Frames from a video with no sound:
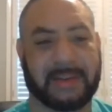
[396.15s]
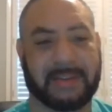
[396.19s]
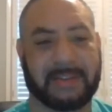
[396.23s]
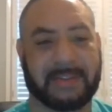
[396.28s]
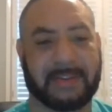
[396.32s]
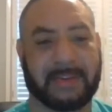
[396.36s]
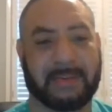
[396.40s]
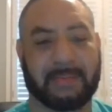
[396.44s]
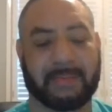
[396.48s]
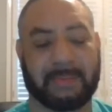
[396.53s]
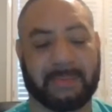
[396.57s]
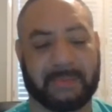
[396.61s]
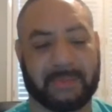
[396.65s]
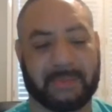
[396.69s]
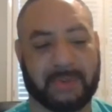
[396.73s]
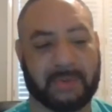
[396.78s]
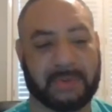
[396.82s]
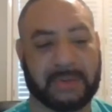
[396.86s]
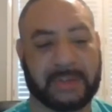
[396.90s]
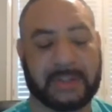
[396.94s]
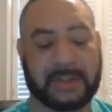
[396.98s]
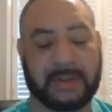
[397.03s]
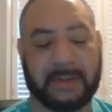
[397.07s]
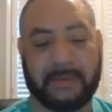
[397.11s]
So
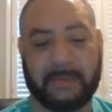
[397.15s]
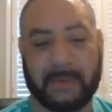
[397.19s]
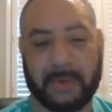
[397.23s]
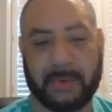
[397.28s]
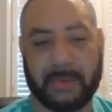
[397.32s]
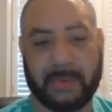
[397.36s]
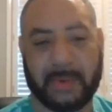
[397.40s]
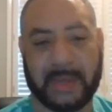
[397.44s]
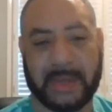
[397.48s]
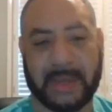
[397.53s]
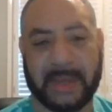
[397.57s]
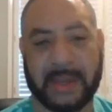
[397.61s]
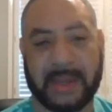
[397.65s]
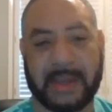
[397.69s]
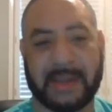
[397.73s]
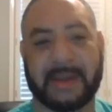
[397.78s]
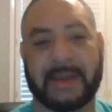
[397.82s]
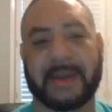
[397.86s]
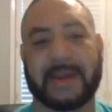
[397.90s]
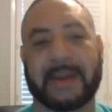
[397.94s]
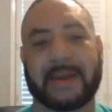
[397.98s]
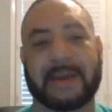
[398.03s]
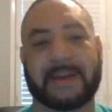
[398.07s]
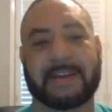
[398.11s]
certainly the food we eat,
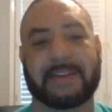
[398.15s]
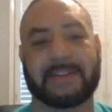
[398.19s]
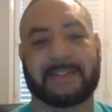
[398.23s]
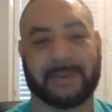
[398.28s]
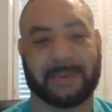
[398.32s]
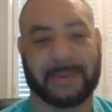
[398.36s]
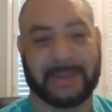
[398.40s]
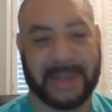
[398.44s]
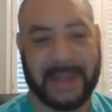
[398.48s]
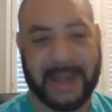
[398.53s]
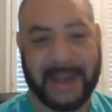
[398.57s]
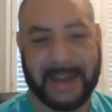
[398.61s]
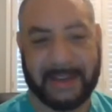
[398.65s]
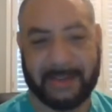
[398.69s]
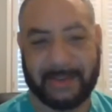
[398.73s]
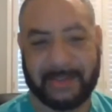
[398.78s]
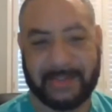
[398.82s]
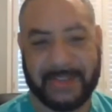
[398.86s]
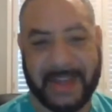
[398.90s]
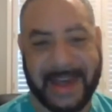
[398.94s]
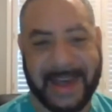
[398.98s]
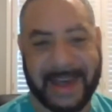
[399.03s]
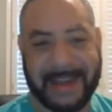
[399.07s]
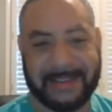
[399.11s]
certainly
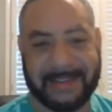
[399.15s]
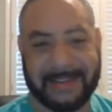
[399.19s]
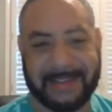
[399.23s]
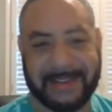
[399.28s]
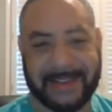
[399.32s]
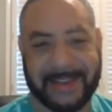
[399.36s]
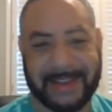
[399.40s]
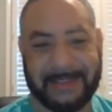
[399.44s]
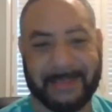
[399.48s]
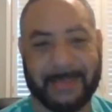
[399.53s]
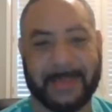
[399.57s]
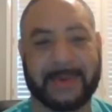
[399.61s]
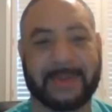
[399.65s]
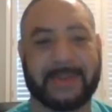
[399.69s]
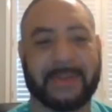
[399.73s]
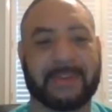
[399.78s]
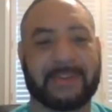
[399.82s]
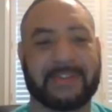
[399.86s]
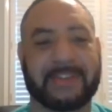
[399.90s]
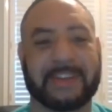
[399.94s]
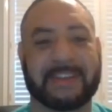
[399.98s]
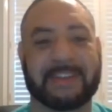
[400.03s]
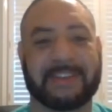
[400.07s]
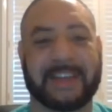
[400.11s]
exercise. It's one of
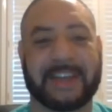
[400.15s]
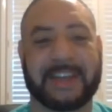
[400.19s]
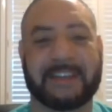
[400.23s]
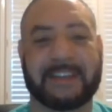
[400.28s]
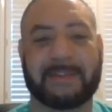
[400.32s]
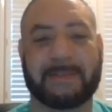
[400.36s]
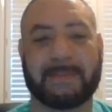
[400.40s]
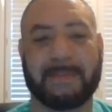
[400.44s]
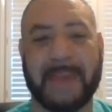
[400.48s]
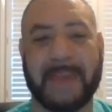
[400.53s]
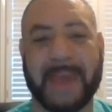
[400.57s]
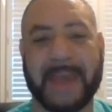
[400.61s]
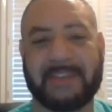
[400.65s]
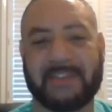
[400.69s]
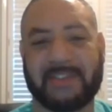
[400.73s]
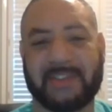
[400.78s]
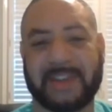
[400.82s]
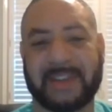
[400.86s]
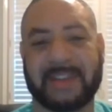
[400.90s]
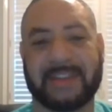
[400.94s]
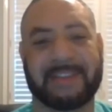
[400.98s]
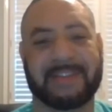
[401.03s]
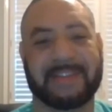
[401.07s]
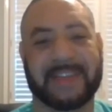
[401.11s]
those things that,
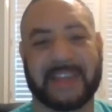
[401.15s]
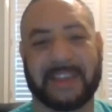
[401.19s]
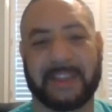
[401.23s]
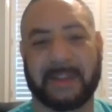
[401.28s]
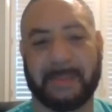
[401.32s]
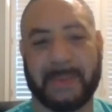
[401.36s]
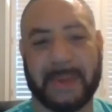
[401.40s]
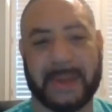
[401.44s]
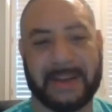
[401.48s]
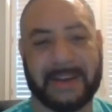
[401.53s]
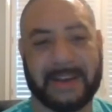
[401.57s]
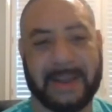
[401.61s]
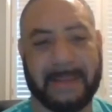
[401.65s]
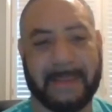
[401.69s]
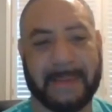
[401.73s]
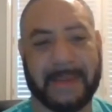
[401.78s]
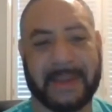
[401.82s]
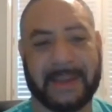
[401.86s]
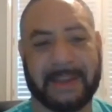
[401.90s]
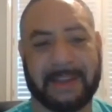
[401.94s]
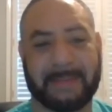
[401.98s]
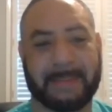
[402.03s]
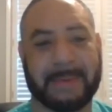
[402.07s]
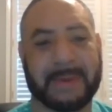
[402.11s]
especially in the setting of the
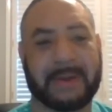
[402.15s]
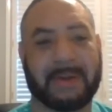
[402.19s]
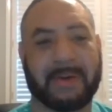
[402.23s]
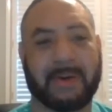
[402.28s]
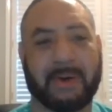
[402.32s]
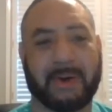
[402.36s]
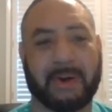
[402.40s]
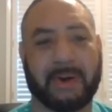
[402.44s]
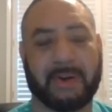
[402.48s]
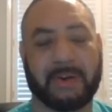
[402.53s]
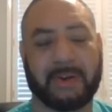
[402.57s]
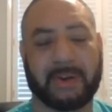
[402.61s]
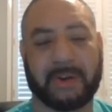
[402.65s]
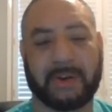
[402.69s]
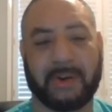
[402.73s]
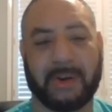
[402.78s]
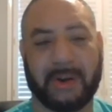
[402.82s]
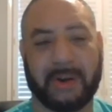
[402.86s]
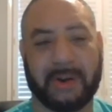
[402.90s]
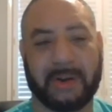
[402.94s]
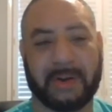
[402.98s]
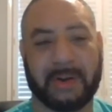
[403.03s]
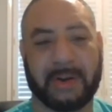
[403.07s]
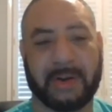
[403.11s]
pandemic, it's been harder and
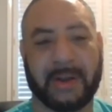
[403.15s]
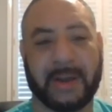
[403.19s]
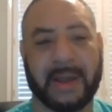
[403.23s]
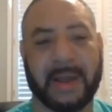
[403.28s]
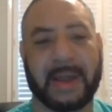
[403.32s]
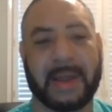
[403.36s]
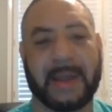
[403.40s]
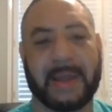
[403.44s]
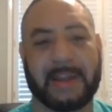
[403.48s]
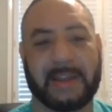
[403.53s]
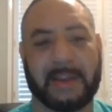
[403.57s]
harder,